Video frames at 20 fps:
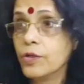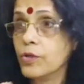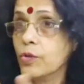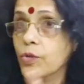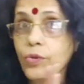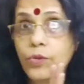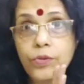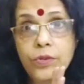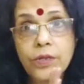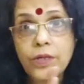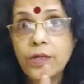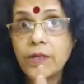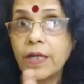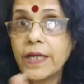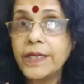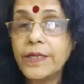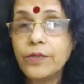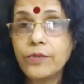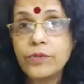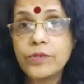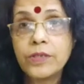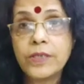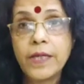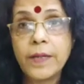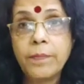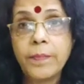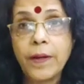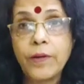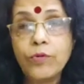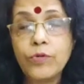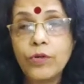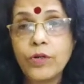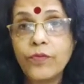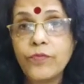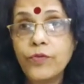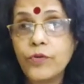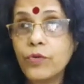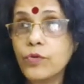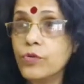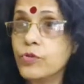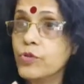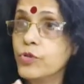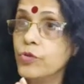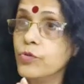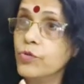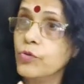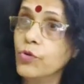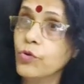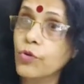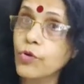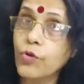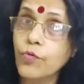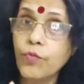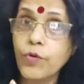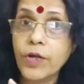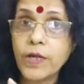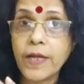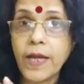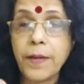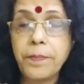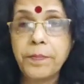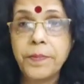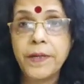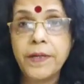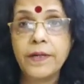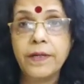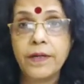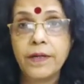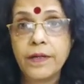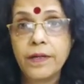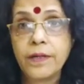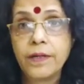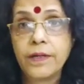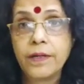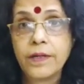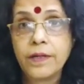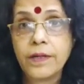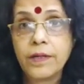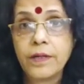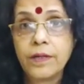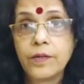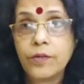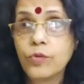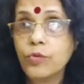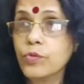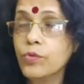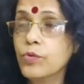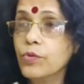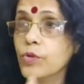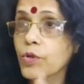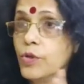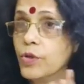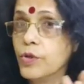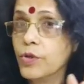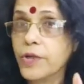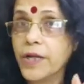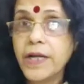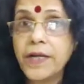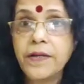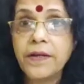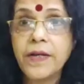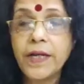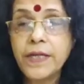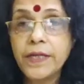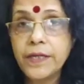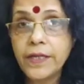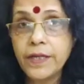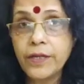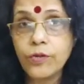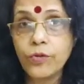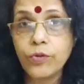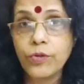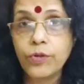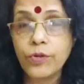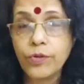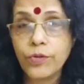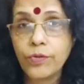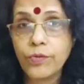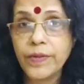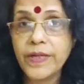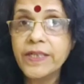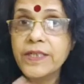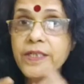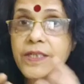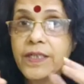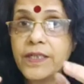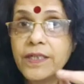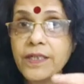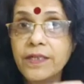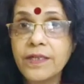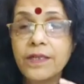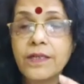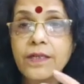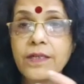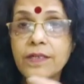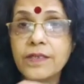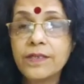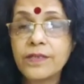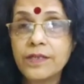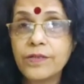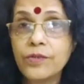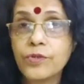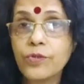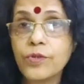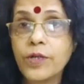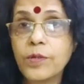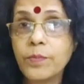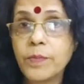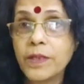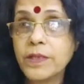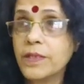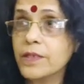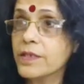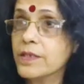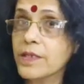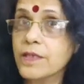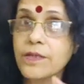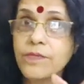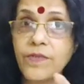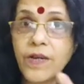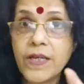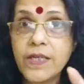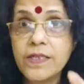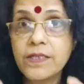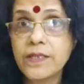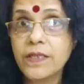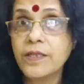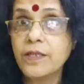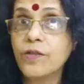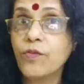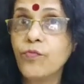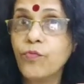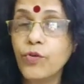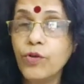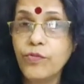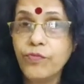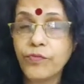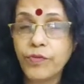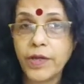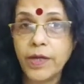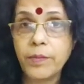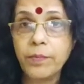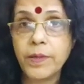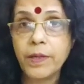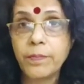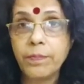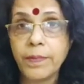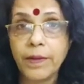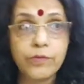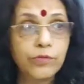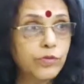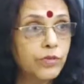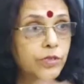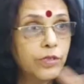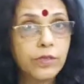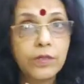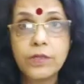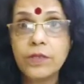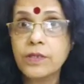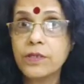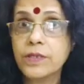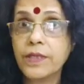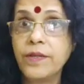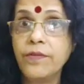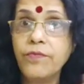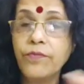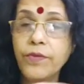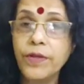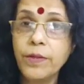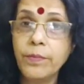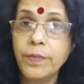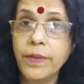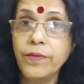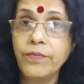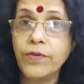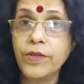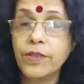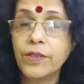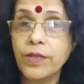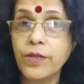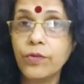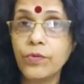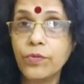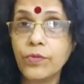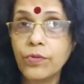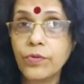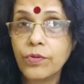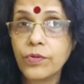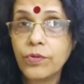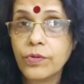Don't try to step out of doors. You know what happened to Red Riding Hood when she didn't listen to her mother's advice and the wolf came and pounced on her. Same will be with you.